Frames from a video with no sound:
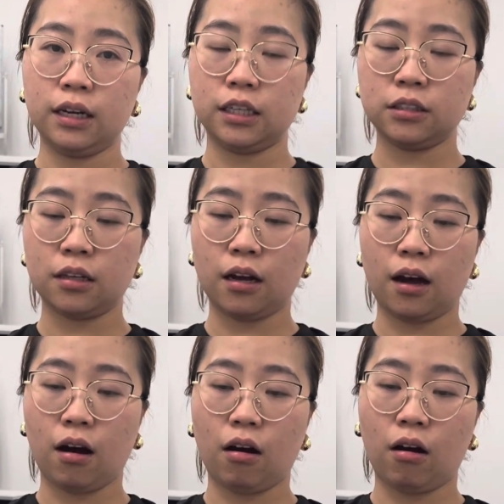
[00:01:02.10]
is
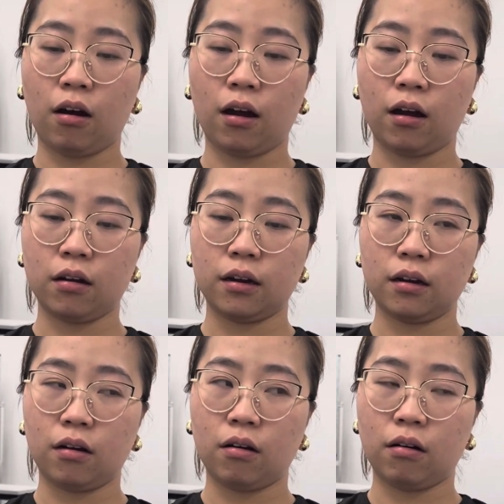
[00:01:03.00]

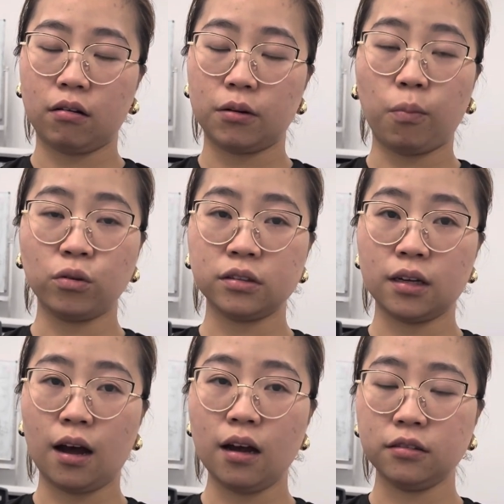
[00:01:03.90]
or the
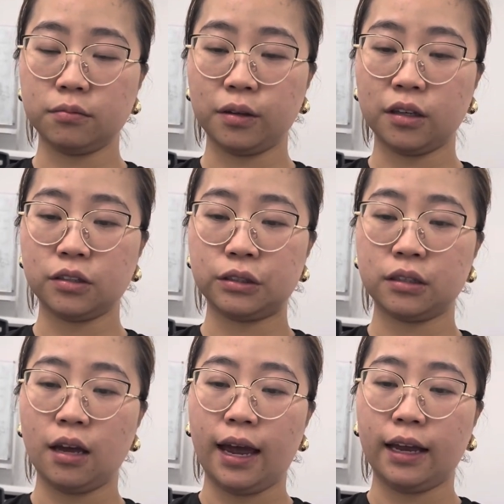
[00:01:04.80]
podcast because
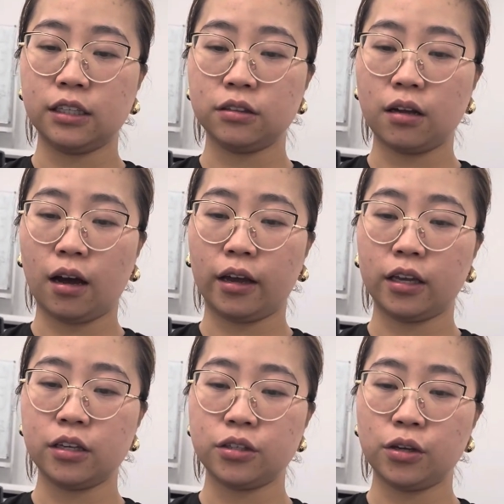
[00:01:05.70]
it's
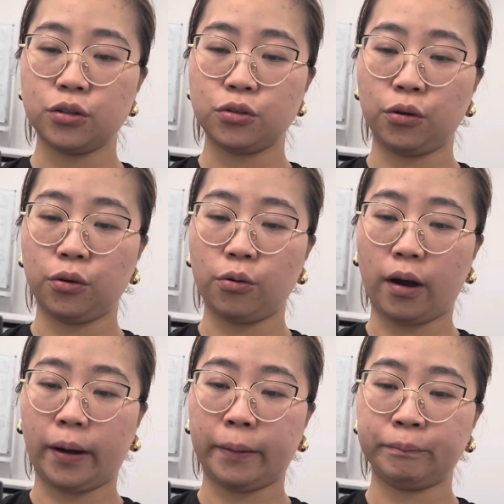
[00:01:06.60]
easy to
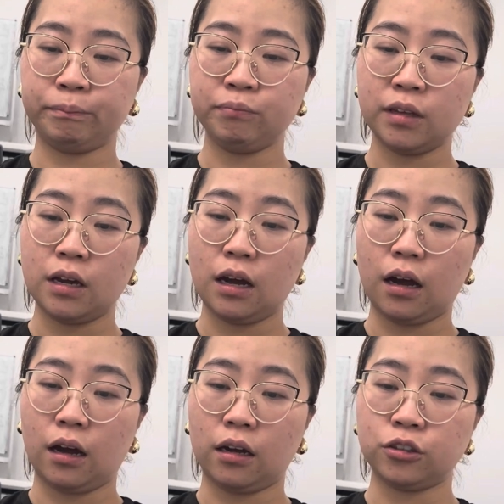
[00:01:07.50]

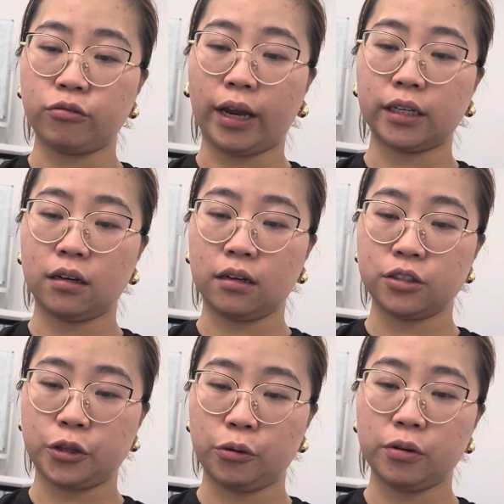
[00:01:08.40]
attract the
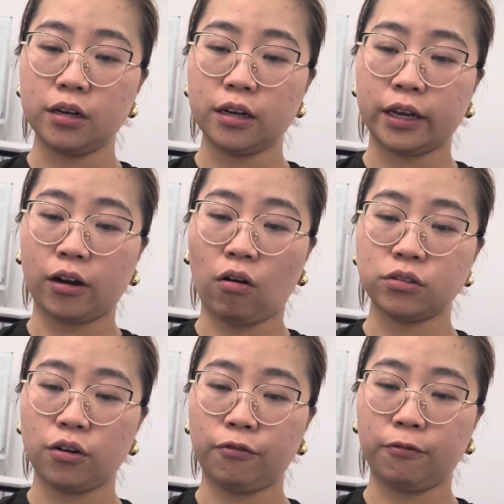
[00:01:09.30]
student and
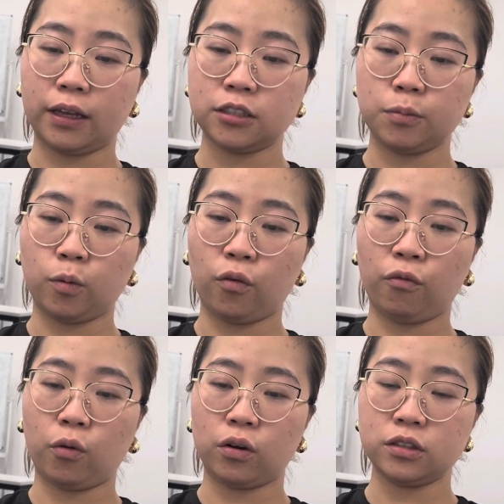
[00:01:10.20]
also flexible
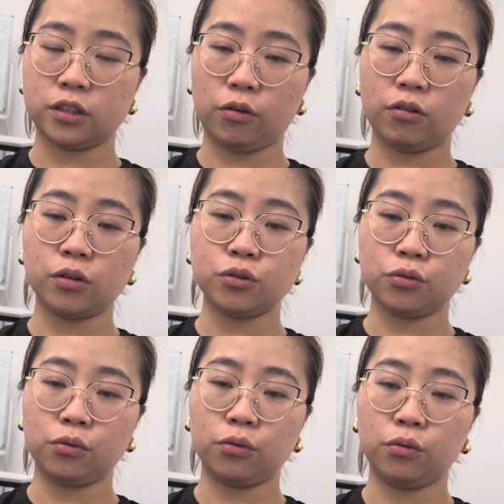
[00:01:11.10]
for the student
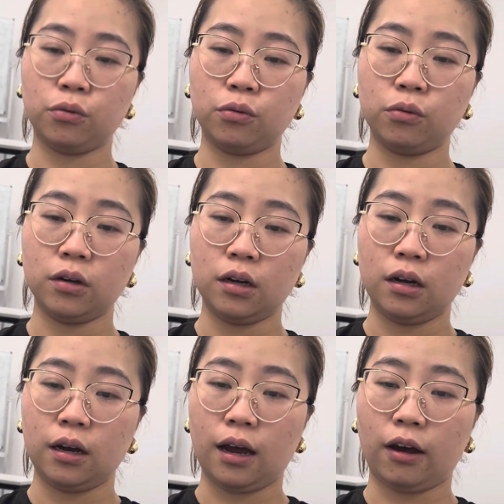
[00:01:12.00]
to
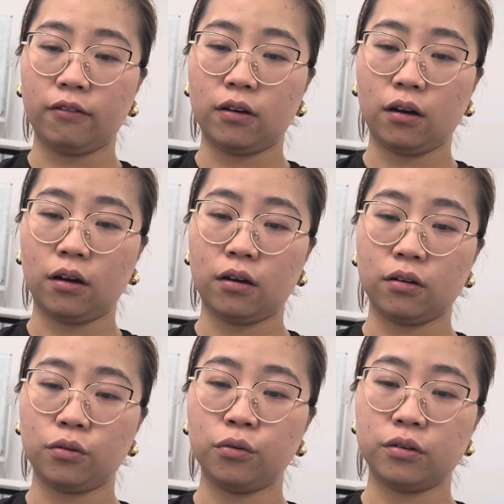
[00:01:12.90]
have a
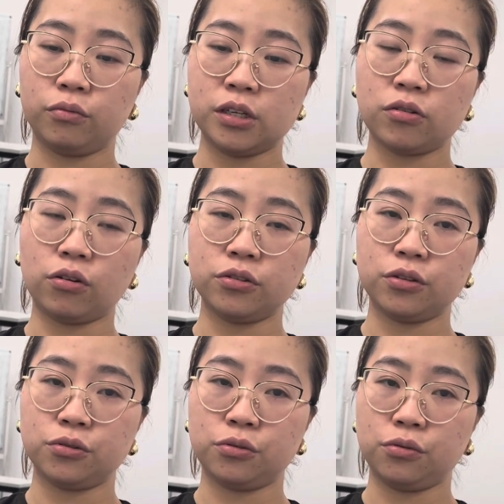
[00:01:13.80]
good resources
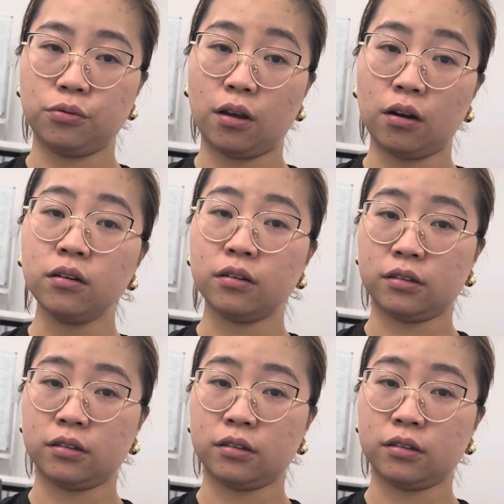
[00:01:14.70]
to learn.